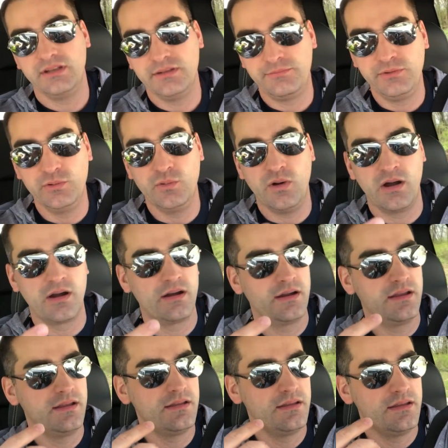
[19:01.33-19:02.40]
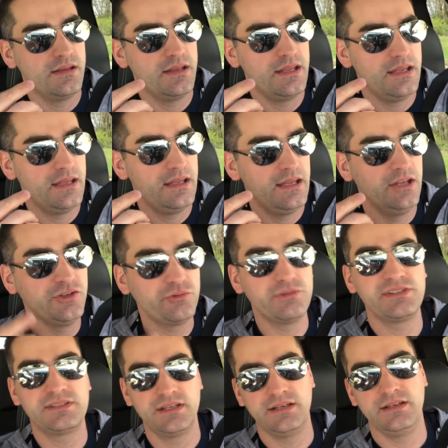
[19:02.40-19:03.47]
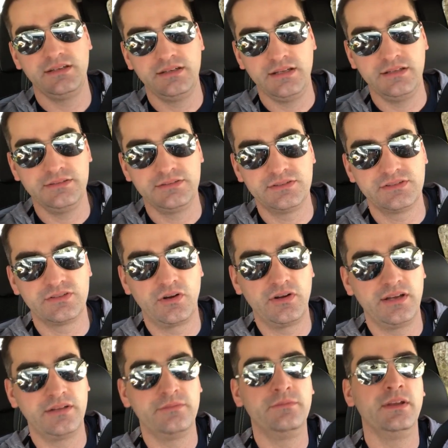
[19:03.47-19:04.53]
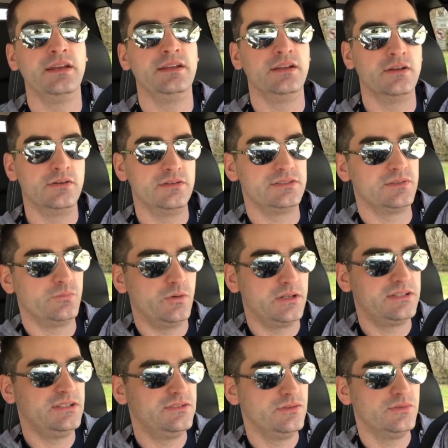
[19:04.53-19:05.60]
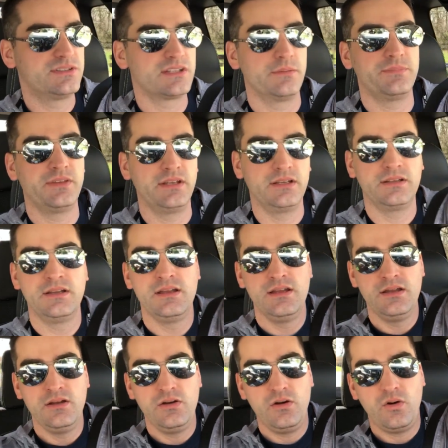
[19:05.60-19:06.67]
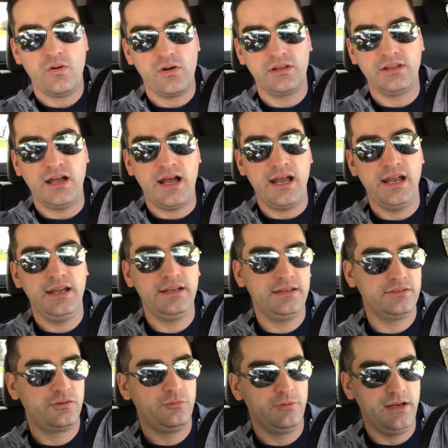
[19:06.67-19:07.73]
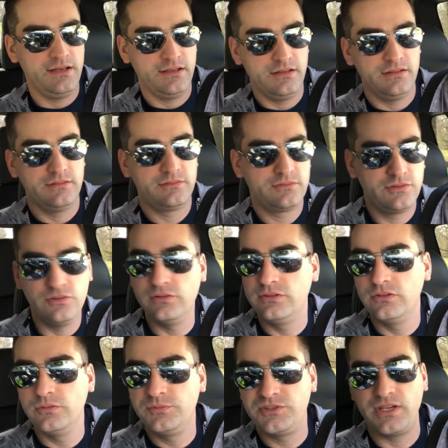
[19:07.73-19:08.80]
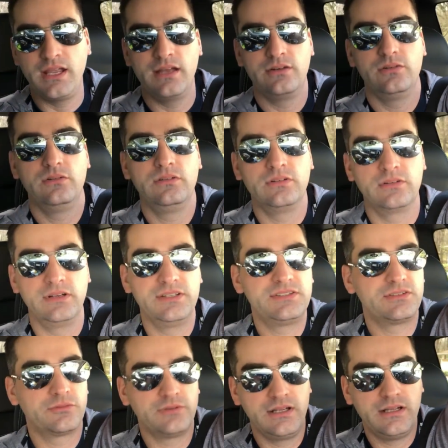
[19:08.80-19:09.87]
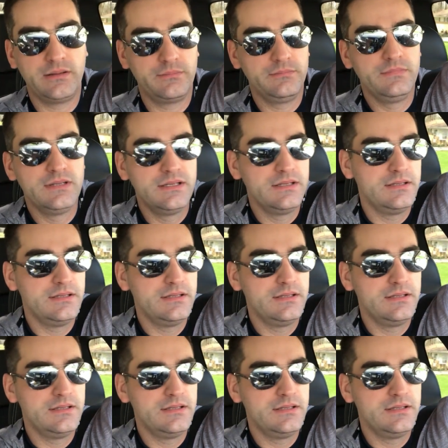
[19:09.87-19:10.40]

If you are interested in, in starting videos and want to do something online and create a YouTube channel or Instagram